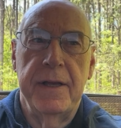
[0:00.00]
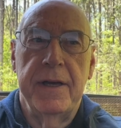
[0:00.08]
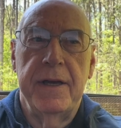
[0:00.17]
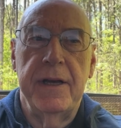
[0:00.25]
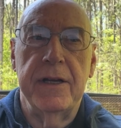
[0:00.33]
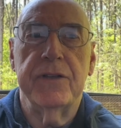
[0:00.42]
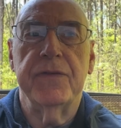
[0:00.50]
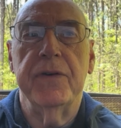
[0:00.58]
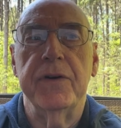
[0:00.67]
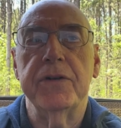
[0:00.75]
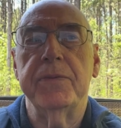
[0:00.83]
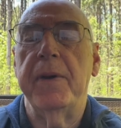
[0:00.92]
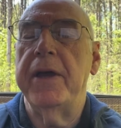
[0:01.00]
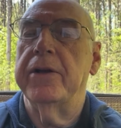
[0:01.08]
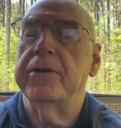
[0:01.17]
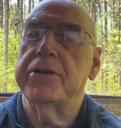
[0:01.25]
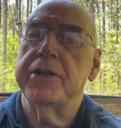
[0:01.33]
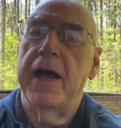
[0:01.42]
It's 1
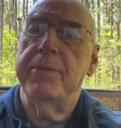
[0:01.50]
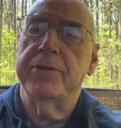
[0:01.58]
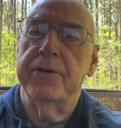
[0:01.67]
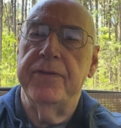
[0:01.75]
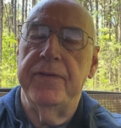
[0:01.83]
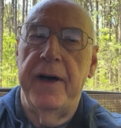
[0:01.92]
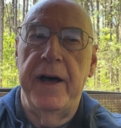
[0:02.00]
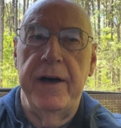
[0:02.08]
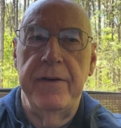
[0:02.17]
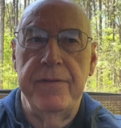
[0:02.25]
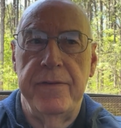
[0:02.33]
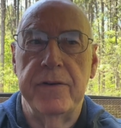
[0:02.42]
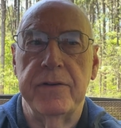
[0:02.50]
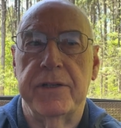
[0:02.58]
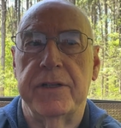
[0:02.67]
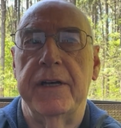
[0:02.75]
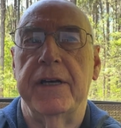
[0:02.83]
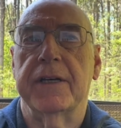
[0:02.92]
Peter chapter 5, verse
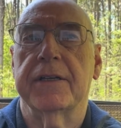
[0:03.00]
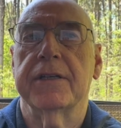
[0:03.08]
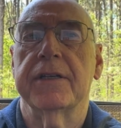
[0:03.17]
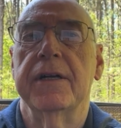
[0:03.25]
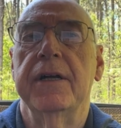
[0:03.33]
6.